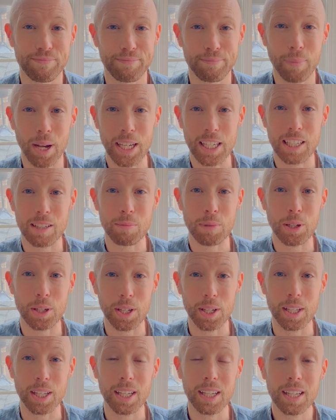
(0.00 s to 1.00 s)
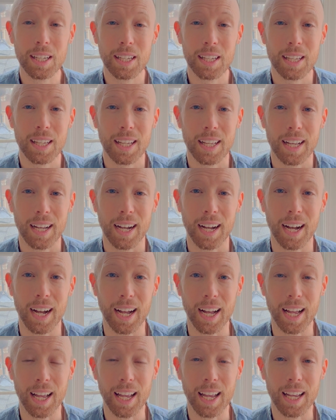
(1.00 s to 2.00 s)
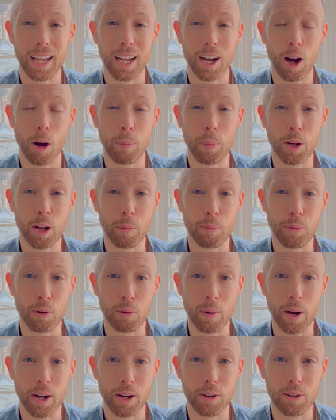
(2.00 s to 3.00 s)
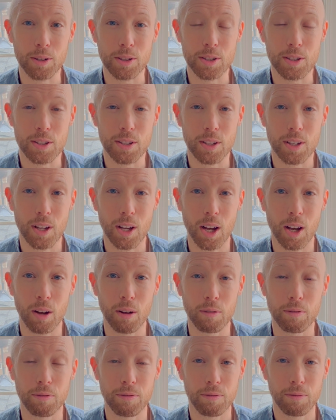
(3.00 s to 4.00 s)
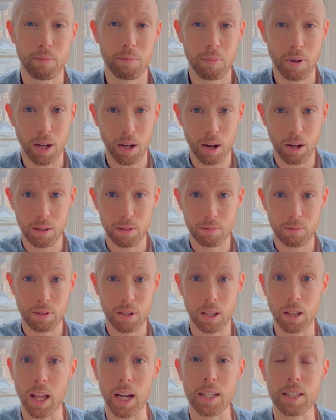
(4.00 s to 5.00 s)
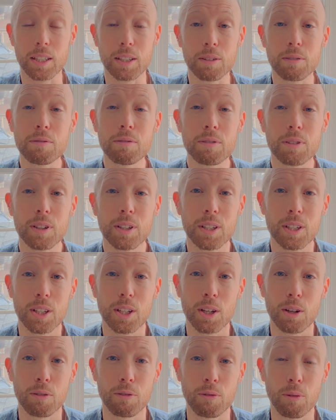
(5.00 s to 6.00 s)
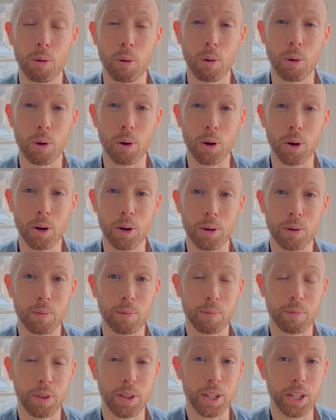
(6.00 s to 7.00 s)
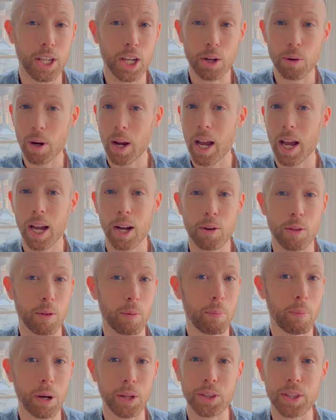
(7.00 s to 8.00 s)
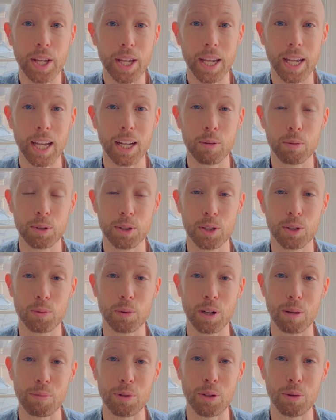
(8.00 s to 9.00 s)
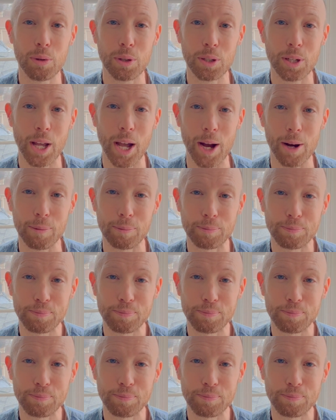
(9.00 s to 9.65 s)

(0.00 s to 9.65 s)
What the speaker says: my community, I open up the records of our collective for the year ahead or the month ahead, which is what I'm doing now.